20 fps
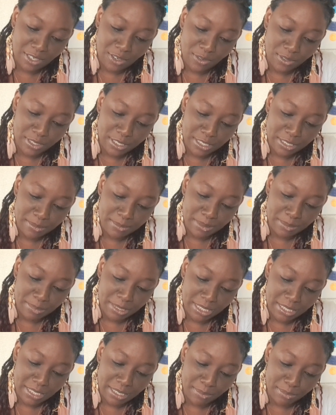hold up let
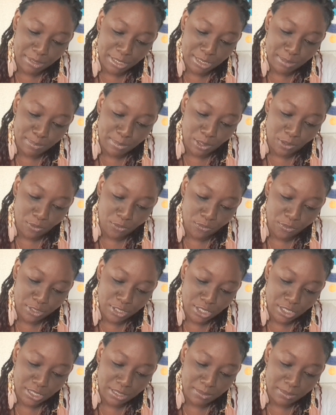me look up this
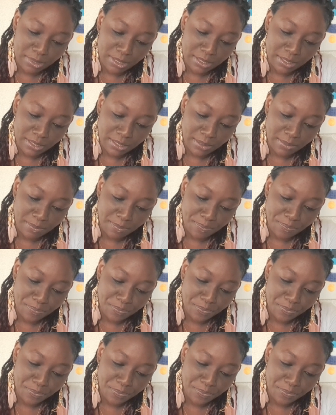blowfish symbolism